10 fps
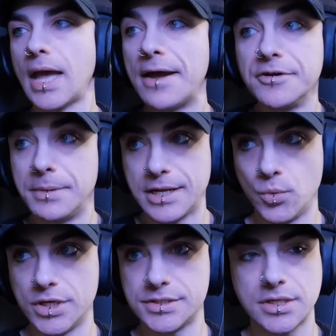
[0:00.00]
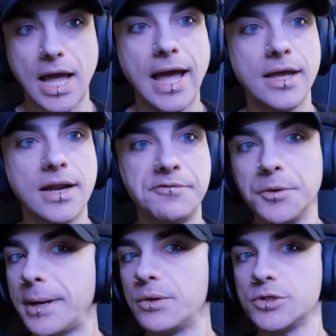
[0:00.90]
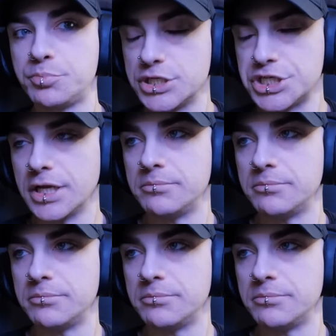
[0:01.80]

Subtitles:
Everybody was, and everybody was pushing